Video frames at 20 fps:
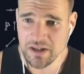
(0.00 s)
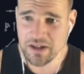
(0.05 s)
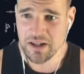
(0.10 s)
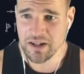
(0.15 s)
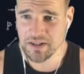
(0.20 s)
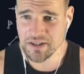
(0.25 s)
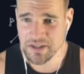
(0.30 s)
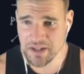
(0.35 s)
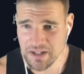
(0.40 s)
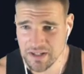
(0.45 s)

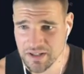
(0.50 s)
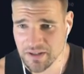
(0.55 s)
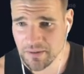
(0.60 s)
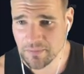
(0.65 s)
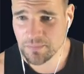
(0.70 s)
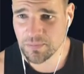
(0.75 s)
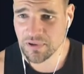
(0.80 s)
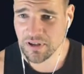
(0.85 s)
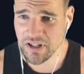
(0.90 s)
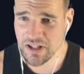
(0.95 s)
He says,
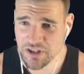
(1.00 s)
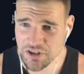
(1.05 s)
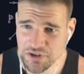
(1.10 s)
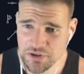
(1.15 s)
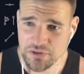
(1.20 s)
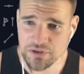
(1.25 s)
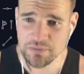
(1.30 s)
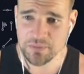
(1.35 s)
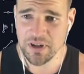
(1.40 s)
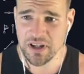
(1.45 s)
please
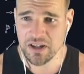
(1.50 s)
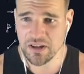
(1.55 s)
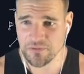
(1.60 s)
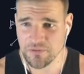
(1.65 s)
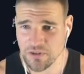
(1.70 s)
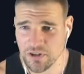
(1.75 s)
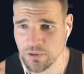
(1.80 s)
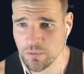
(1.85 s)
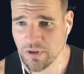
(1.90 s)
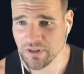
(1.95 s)
choose me
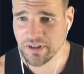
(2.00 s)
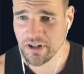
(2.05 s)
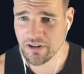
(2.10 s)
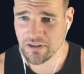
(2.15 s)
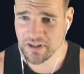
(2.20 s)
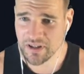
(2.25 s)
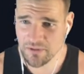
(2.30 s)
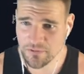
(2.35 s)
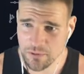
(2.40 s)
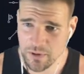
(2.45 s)
for your
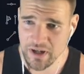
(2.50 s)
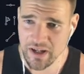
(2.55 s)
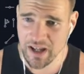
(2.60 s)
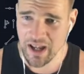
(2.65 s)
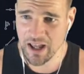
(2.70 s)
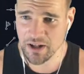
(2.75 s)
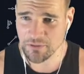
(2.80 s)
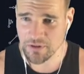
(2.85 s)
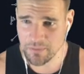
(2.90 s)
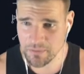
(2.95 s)
$1 giveaway,
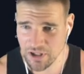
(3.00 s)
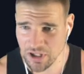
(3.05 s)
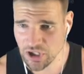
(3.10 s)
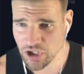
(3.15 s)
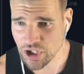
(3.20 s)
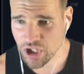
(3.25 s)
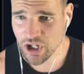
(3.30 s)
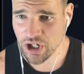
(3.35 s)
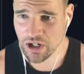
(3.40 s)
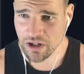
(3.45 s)
Henry
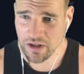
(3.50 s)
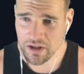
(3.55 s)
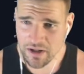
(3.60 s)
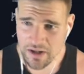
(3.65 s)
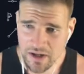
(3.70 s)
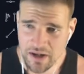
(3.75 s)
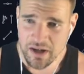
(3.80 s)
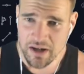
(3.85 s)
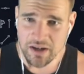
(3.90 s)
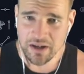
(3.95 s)
Miller.
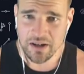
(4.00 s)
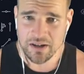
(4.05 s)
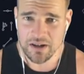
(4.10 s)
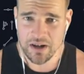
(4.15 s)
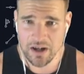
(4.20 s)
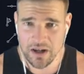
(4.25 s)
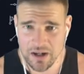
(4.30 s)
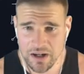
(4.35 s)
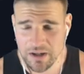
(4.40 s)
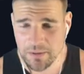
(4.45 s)

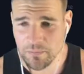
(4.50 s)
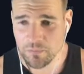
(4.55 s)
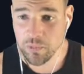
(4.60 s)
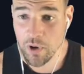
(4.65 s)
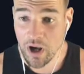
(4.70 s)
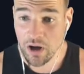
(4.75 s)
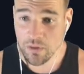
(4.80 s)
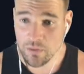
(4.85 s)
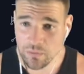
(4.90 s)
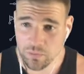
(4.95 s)

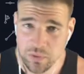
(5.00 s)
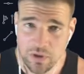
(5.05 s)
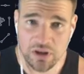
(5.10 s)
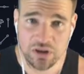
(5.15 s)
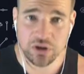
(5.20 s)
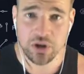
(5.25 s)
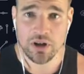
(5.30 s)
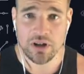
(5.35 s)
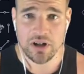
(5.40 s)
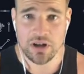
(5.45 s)
Well,
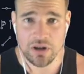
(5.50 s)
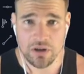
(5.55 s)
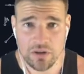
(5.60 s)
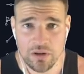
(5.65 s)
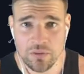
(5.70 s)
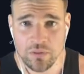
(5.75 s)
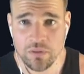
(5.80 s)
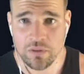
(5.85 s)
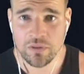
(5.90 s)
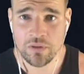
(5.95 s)
look,
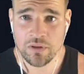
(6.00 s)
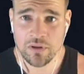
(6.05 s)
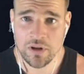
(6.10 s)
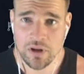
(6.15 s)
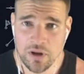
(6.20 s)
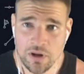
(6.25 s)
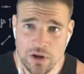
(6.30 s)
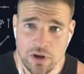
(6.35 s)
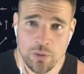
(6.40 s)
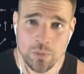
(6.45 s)

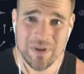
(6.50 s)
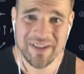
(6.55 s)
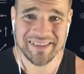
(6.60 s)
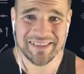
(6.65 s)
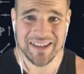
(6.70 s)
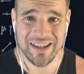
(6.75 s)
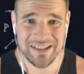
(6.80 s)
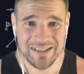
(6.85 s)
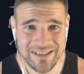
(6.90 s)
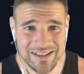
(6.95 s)
we
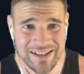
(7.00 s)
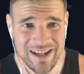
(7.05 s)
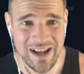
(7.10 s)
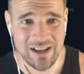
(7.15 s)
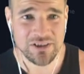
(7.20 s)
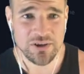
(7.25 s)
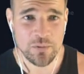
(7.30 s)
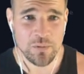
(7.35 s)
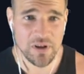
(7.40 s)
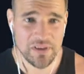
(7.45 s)
didn't
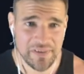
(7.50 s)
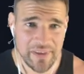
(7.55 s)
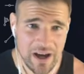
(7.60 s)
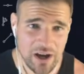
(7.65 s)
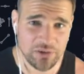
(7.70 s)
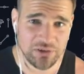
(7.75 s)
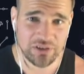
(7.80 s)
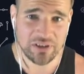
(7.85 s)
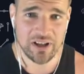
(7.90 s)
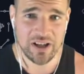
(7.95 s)
get the
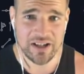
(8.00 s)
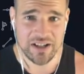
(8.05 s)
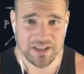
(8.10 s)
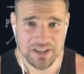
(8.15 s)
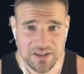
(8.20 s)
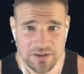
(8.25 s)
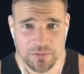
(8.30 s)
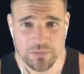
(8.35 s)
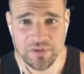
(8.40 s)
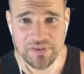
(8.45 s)
1,000
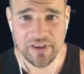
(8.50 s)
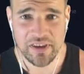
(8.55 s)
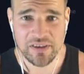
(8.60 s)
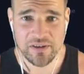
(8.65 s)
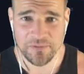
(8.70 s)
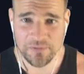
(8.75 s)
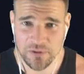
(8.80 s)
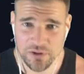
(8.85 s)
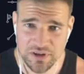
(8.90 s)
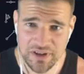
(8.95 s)
likes within
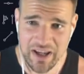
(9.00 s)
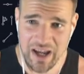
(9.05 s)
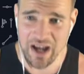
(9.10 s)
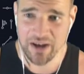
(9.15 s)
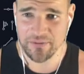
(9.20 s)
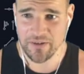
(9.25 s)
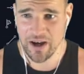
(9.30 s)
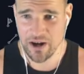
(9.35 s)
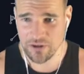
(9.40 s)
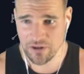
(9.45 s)
the first
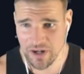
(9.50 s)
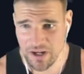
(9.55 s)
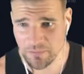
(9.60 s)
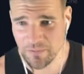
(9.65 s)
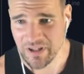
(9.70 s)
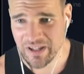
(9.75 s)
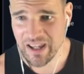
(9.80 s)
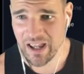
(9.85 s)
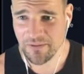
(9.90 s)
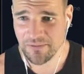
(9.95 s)
half hour,
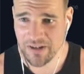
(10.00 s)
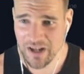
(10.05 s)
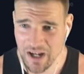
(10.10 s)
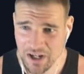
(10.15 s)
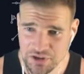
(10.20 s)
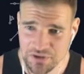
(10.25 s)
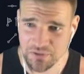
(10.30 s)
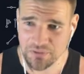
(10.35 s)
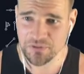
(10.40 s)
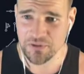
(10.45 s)
and we gave an
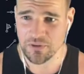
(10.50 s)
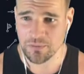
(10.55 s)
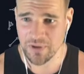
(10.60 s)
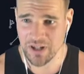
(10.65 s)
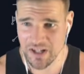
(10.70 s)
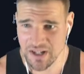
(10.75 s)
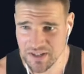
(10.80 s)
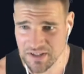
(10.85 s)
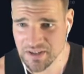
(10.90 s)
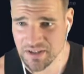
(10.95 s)
extra few
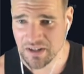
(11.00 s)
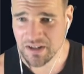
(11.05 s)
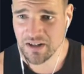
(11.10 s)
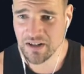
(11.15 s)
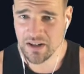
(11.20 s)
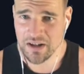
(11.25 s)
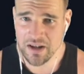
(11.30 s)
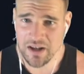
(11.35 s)
minutes.